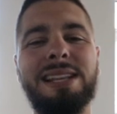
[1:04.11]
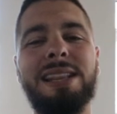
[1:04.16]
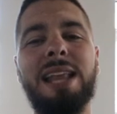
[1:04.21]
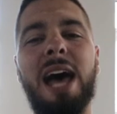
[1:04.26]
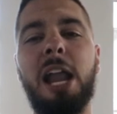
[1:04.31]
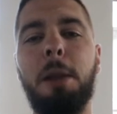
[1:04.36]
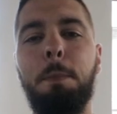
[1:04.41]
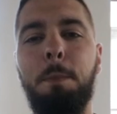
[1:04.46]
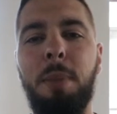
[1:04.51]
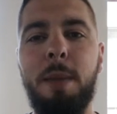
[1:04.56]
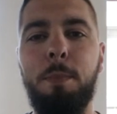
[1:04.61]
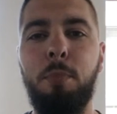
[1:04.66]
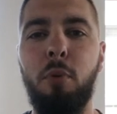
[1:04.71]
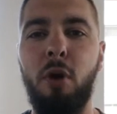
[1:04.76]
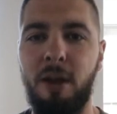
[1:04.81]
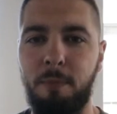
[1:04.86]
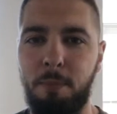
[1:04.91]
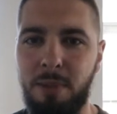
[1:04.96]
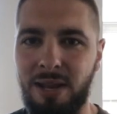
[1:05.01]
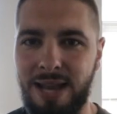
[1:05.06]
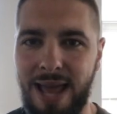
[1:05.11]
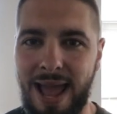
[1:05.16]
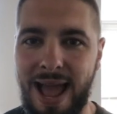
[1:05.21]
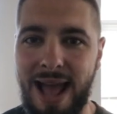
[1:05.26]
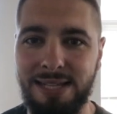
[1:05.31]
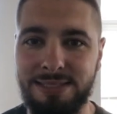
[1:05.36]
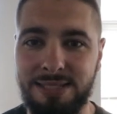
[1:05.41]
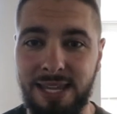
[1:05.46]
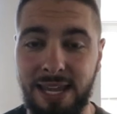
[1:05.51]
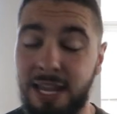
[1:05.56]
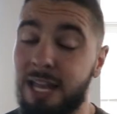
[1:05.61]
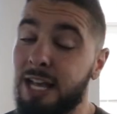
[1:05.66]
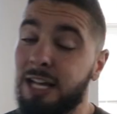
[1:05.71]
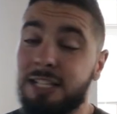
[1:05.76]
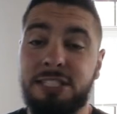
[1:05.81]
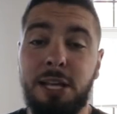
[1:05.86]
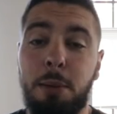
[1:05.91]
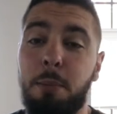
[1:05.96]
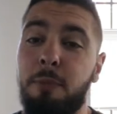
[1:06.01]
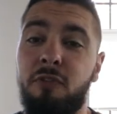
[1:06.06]
a lot of people have been asking.
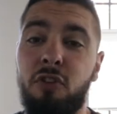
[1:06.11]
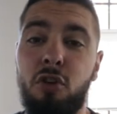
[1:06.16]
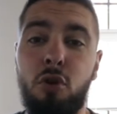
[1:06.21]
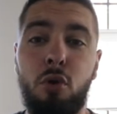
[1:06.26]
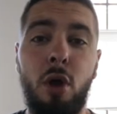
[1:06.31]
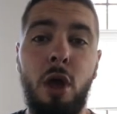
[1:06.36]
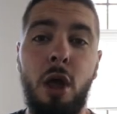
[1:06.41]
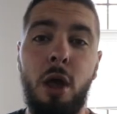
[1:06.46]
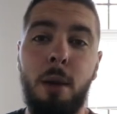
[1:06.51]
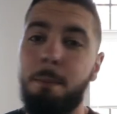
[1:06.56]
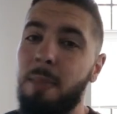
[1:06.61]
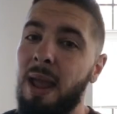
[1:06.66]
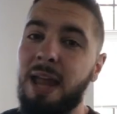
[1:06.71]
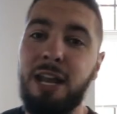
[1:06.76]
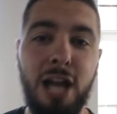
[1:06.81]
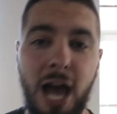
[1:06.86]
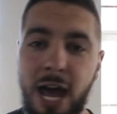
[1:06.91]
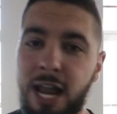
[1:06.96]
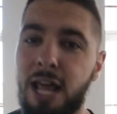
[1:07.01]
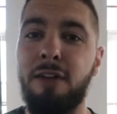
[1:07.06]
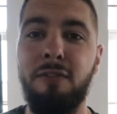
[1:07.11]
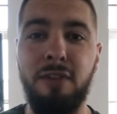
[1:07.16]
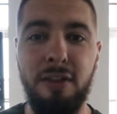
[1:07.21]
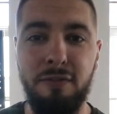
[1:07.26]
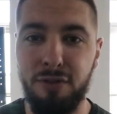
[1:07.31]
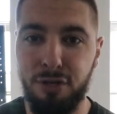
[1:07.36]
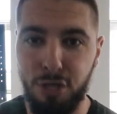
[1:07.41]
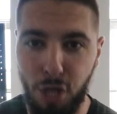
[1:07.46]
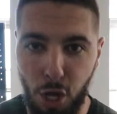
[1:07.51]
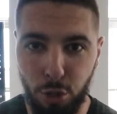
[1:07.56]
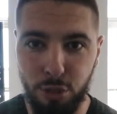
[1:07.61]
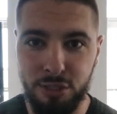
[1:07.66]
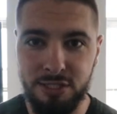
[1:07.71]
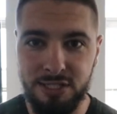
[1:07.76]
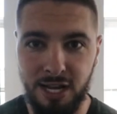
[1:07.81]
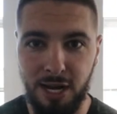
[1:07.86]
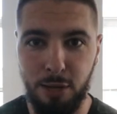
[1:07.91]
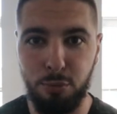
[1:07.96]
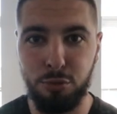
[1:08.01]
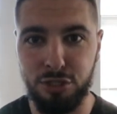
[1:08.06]
Some of you may not have even noticed
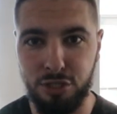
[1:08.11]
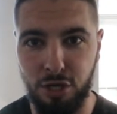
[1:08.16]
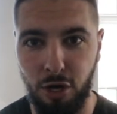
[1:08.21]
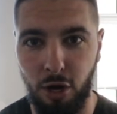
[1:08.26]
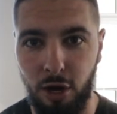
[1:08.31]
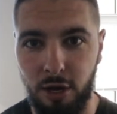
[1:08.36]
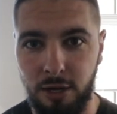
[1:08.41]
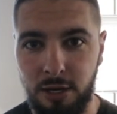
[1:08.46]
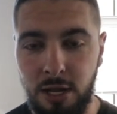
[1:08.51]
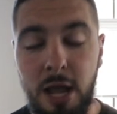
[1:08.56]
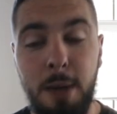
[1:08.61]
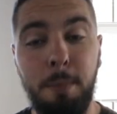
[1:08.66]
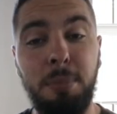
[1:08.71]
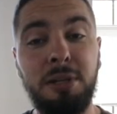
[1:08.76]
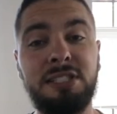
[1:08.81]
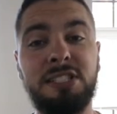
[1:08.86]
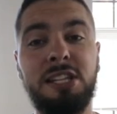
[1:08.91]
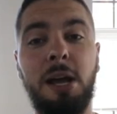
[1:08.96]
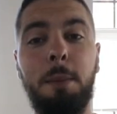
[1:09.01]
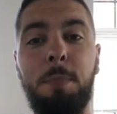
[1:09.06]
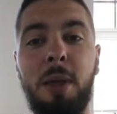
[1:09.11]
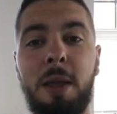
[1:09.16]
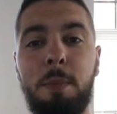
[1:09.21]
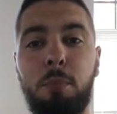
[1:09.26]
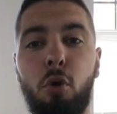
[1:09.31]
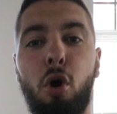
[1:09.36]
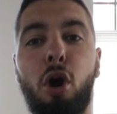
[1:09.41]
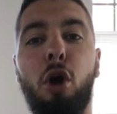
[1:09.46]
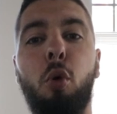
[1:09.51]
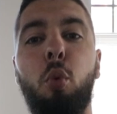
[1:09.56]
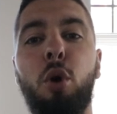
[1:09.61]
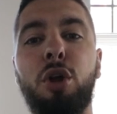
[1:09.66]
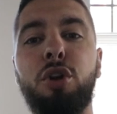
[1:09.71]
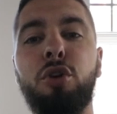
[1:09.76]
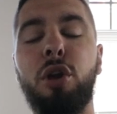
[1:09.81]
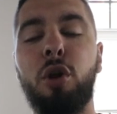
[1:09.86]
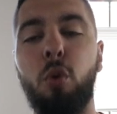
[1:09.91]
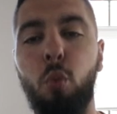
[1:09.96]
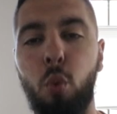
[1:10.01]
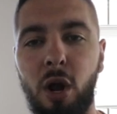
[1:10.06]
that I was gone, but some people are
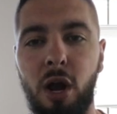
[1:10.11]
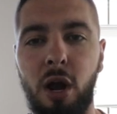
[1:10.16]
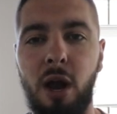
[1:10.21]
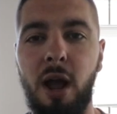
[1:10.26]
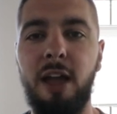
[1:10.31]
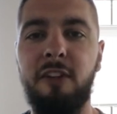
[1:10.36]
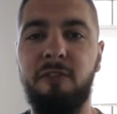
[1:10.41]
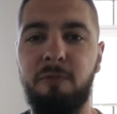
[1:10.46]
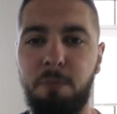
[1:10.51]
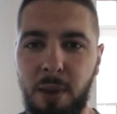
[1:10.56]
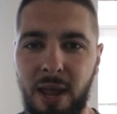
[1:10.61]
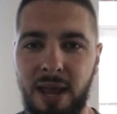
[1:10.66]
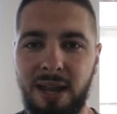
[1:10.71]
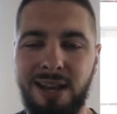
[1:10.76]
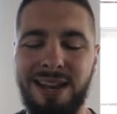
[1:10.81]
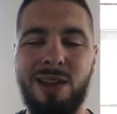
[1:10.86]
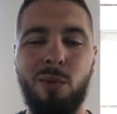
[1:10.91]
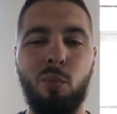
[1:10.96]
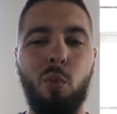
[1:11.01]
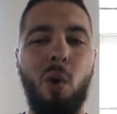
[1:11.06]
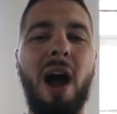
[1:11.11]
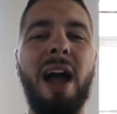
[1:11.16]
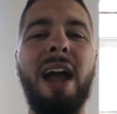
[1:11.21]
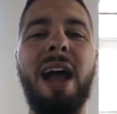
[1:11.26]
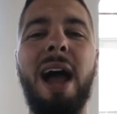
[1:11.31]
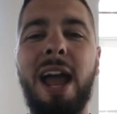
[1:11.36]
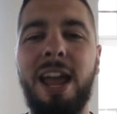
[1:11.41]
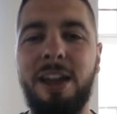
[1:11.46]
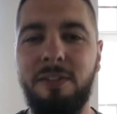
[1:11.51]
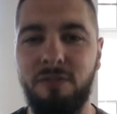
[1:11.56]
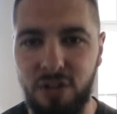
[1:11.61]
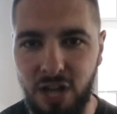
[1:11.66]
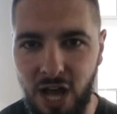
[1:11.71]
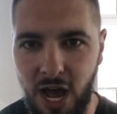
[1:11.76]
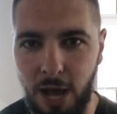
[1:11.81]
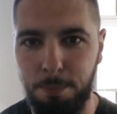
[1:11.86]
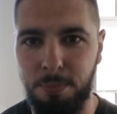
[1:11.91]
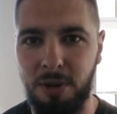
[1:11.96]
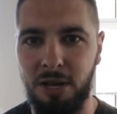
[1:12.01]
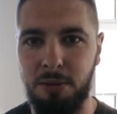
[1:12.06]
wondering where I've been and why I have
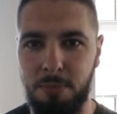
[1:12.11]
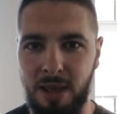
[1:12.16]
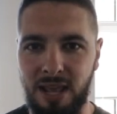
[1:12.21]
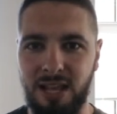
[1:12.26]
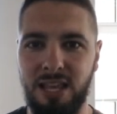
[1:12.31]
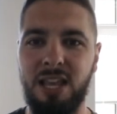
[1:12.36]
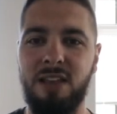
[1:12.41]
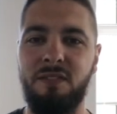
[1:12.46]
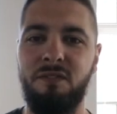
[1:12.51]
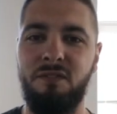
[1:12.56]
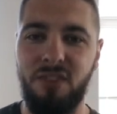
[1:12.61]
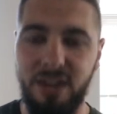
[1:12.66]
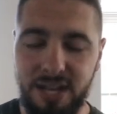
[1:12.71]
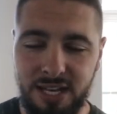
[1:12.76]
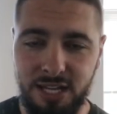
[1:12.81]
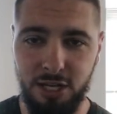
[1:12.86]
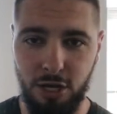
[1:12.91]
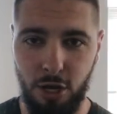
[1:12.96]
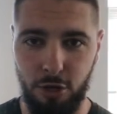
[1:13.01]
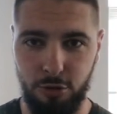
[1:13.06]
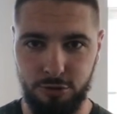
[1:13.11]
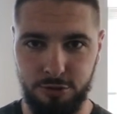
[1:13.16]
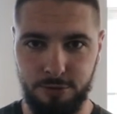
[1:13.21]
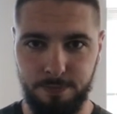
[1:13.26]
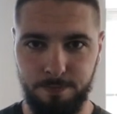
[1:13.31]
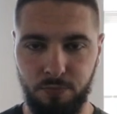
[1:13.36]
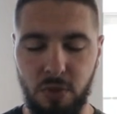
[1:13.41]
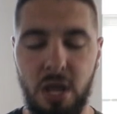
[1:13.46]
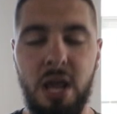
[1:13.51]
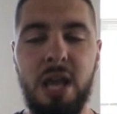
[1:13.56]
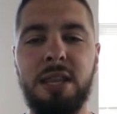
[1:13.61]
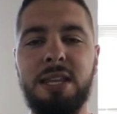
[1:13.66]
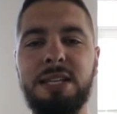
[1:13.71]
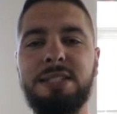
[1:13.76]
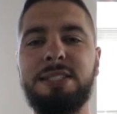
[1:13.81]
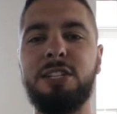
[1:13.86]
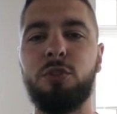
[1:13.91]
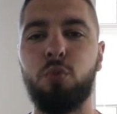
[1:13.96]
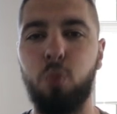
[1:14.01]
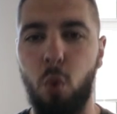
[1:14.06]
not been making videos.
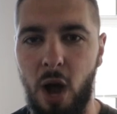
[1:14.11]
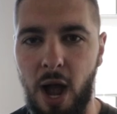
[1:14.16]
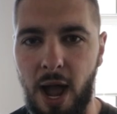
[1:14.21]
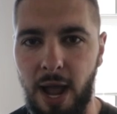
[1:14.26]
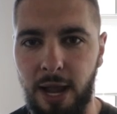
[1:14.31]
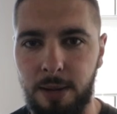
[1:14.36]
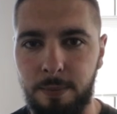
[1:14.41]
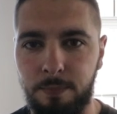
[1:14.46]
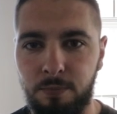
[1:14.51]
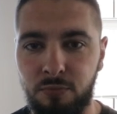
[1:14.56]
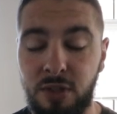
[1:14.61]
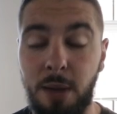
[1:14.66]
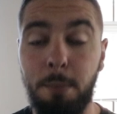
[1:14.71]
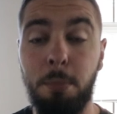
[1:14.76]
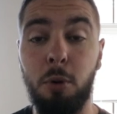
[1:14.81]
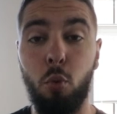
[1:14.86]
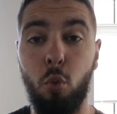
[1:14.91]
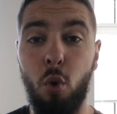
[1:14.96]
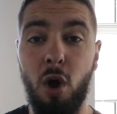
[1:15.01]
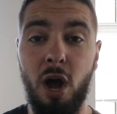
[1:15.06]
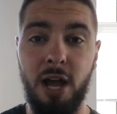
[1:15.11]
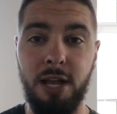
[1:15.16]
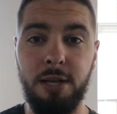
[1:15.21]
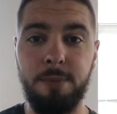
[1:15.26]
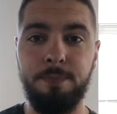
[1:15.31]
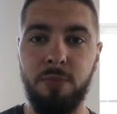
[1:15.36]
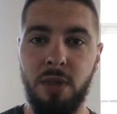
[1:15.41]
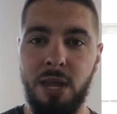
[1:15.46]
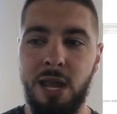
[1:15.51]
This is why. Number one,